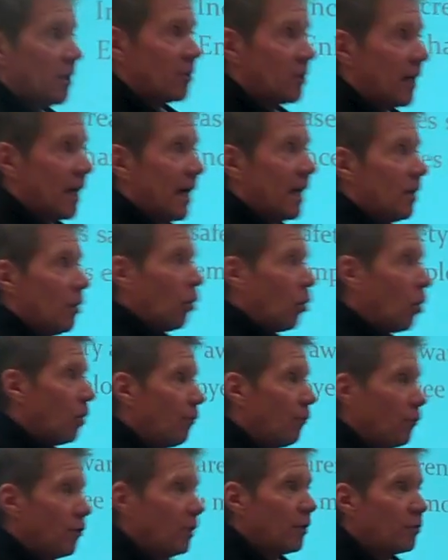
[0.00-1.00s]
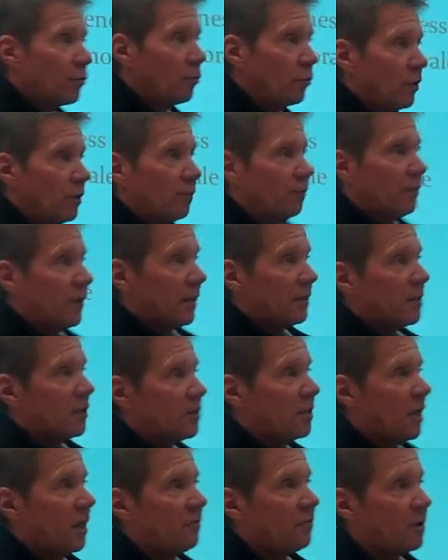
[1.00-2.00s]
Is that hopefully through an effective
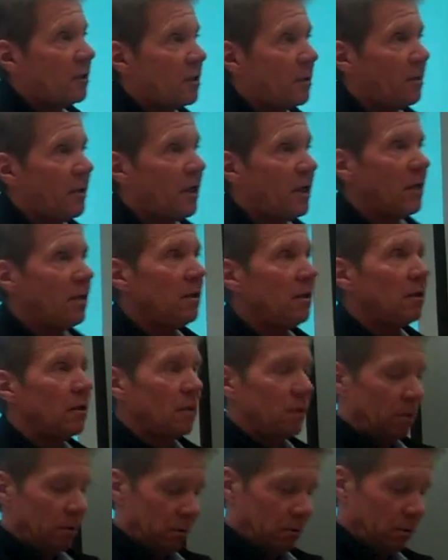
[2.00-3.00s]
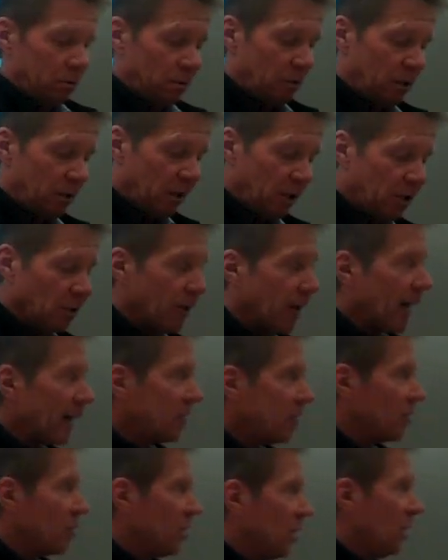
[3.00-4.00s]
safety committee, an
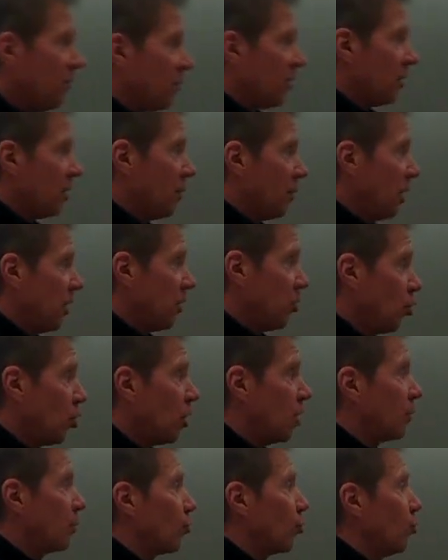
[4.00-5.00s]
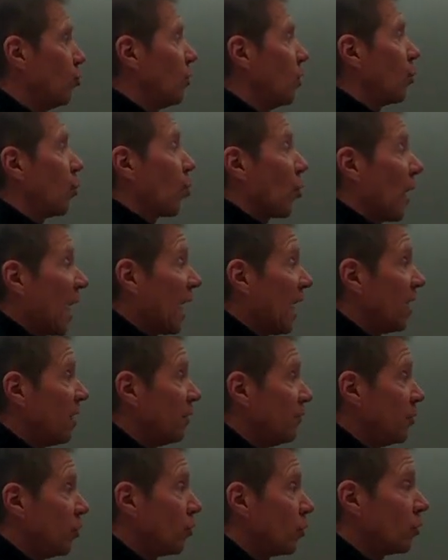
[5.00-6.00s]
interactive safety committee, you can improve the morale
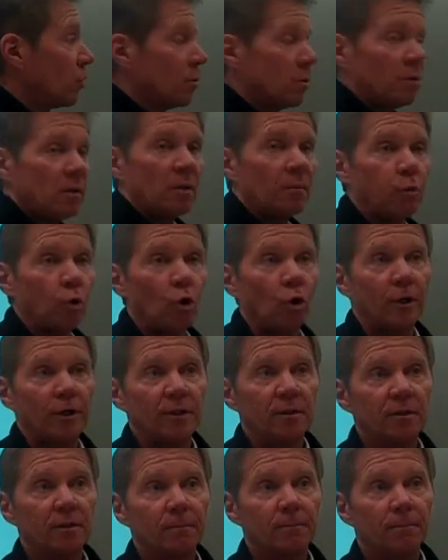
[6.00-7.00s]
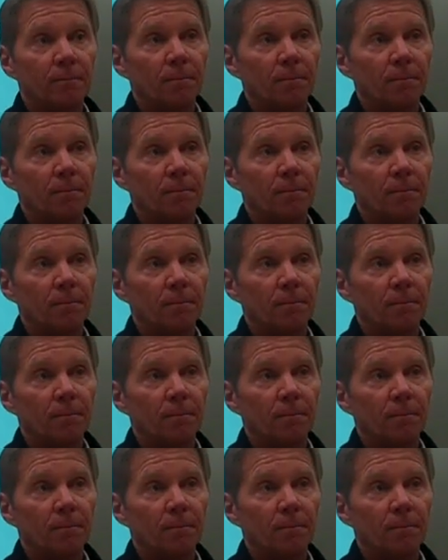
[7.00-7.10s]
of your employees.